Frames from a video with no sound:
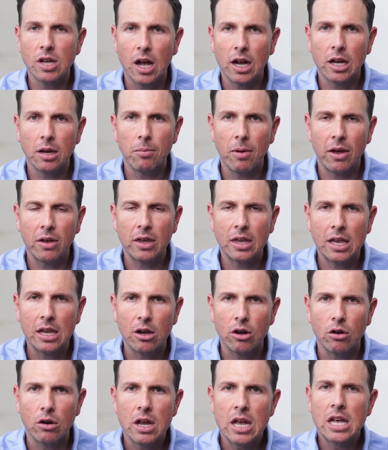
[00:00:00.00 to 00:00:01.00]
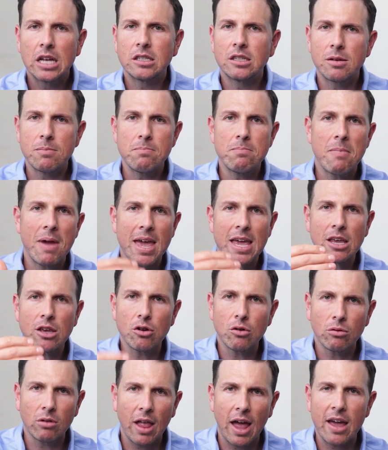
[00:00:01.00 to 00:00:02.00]
talking about here, to make
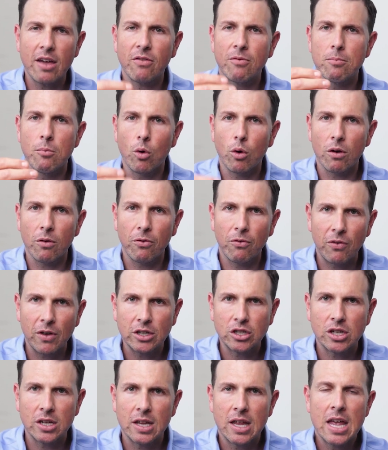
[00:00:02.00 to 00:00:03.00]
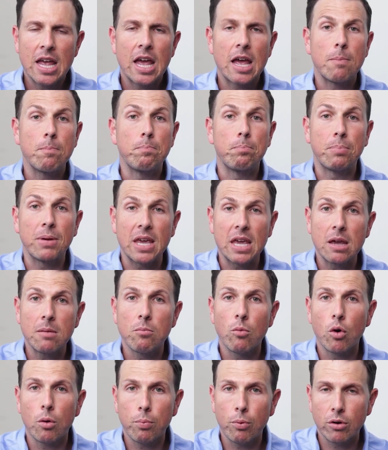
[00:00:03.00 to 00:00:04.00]
your life more efficient and be
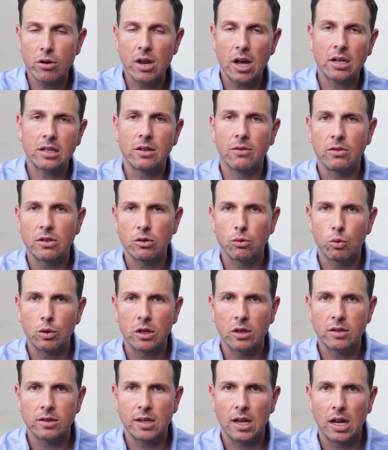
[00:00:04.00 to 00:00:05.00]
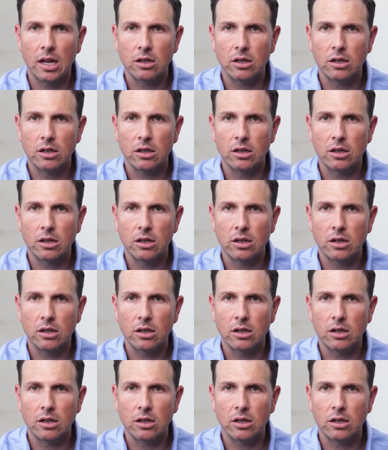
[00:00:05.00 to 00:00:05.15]
more productive as a real estate